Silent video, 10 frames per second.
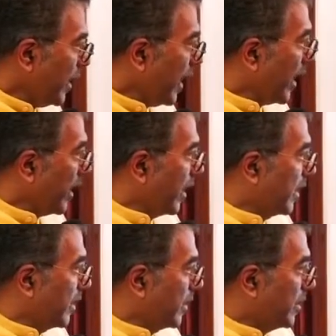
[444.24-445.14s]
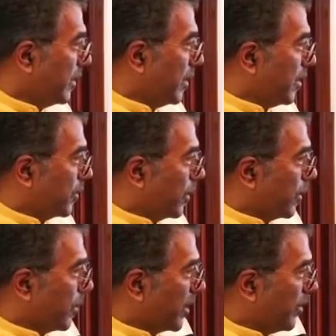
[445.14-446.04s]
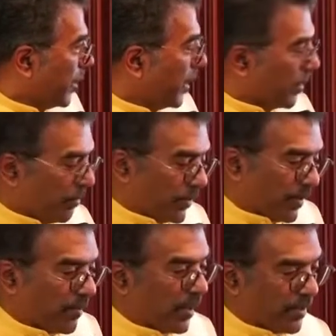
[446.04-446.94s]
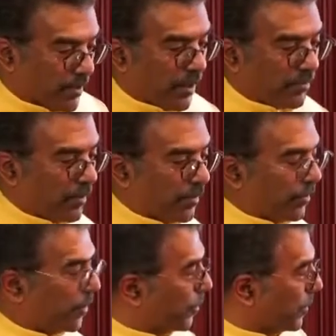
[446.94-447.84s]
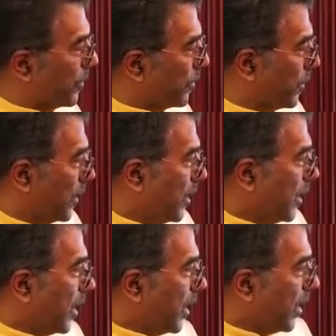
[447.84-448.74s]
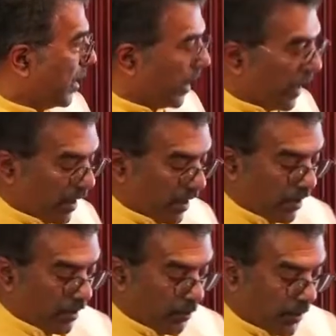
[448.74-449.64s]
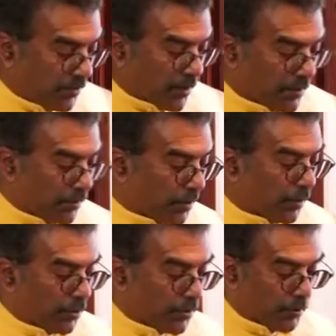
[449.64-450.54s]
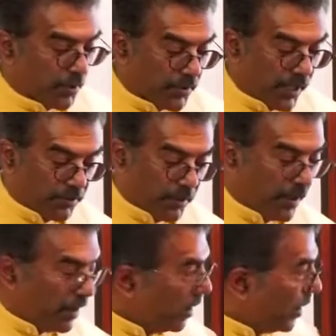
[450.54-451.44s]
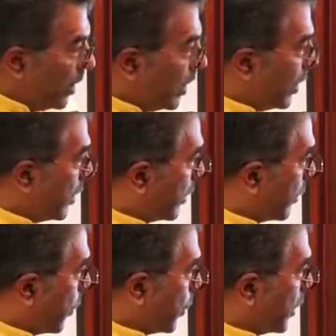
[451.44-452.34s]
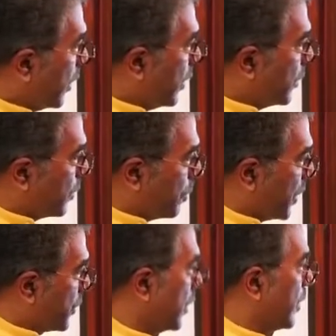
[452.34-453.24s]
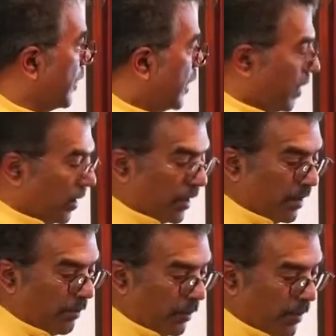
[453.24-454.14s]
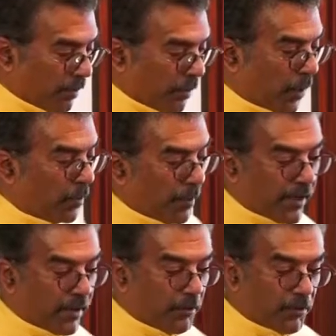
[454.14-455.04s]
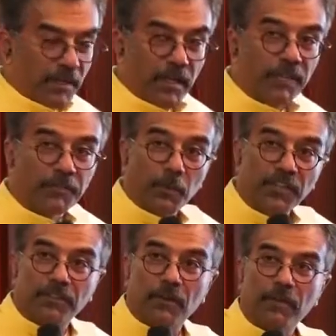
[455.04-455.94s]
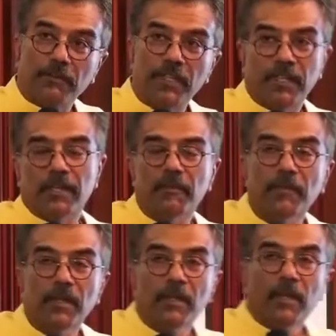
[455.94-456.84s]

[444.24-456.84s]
And so he built several educational institutions. And one such institution was actually rooted in this picture. Mountbatten was the last viceroy of India,